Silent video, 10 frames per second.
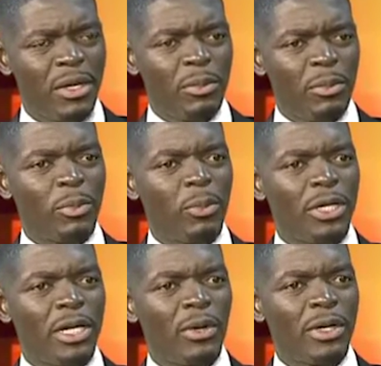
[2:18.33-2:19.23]
People were
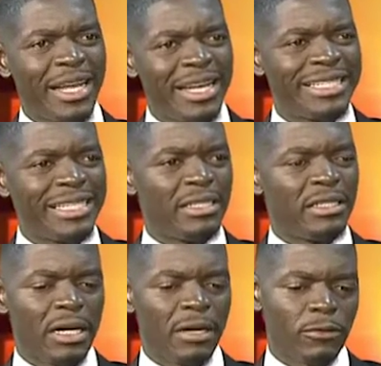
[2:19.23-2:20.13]
now engaging in
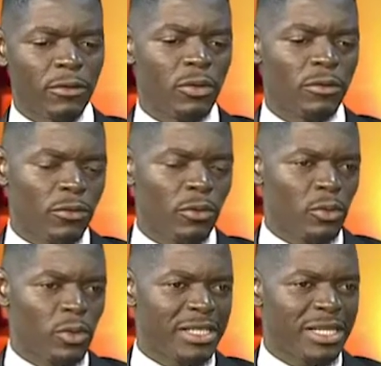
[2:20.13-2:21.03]
uh, fossil fuels,
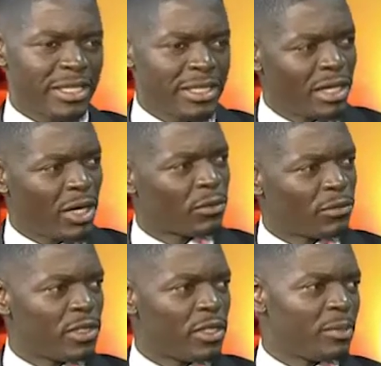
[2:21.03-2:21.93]
which is cutting down of
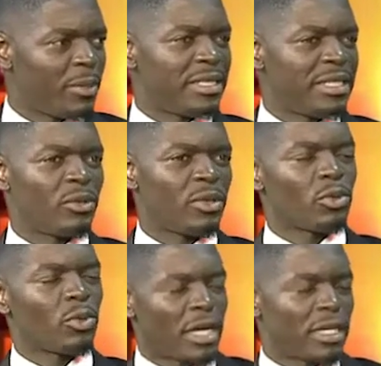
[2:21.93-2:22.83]
trees, but it was
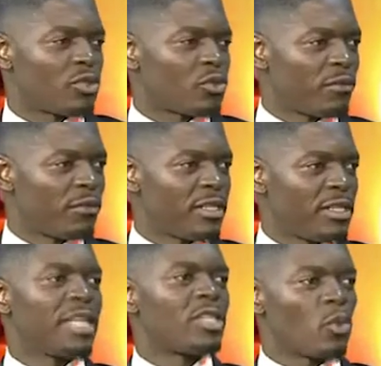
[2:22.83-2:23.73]
so catastrophic. Right.
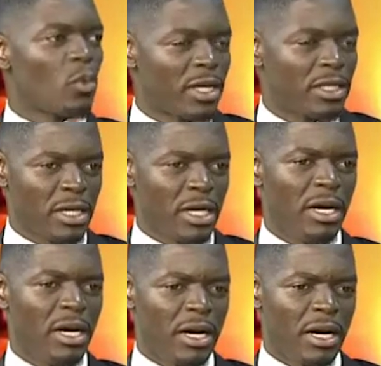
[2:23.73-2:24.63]
That's what
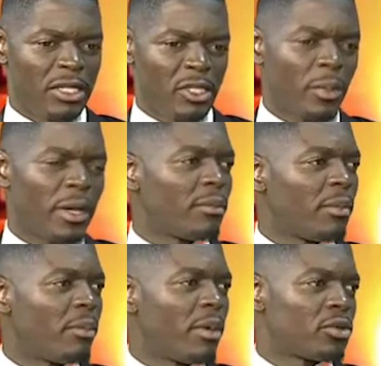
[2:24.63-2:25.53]
uh, inspired
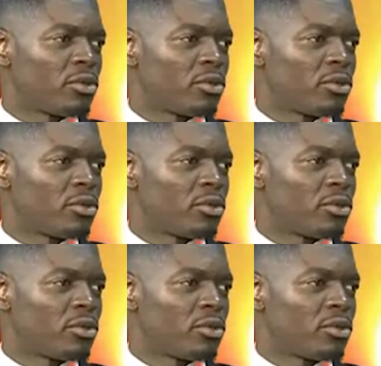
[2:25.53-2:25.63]
my passion.